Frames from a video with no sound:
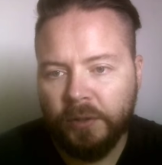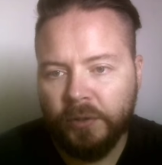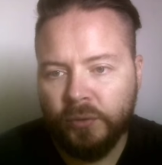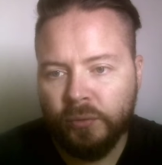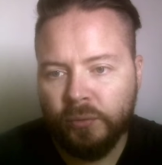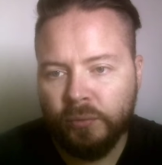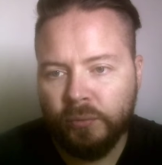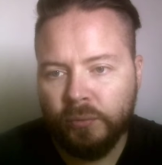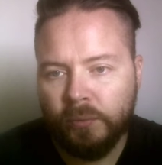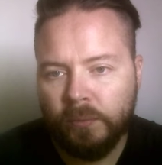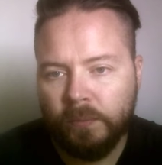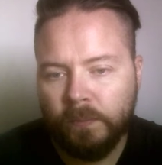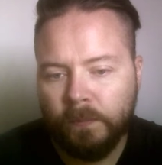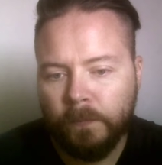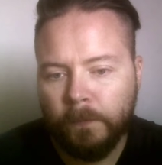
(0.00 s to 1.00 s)
you?
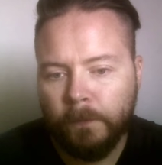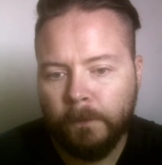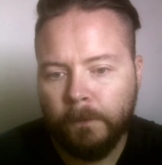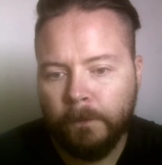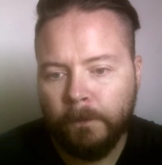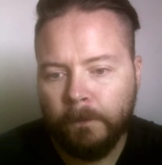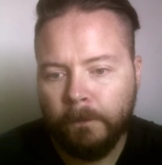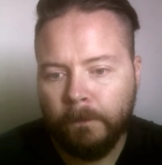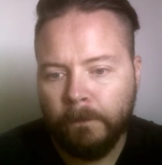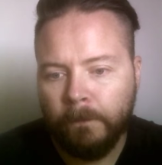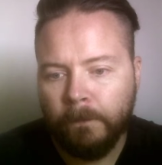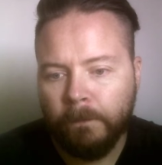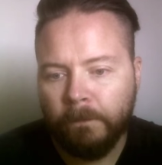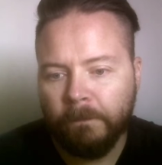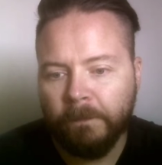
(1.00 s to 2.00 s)

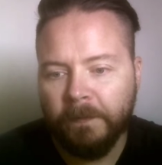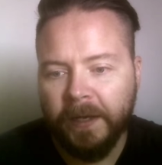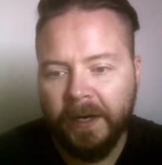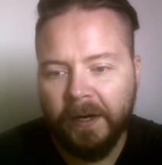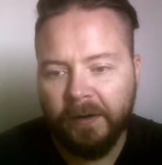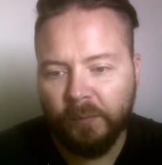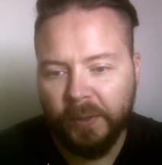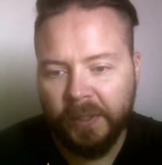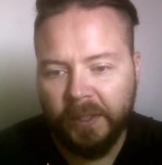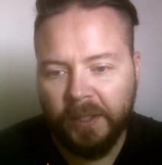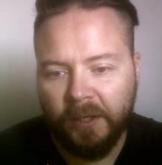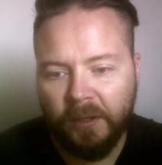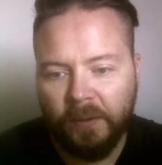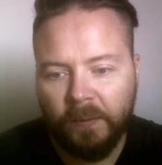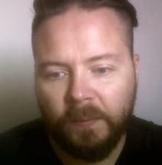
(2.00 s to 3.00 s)
There we
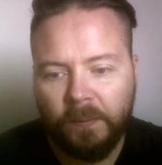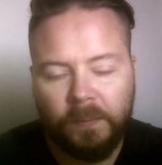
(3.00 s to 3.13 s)
go.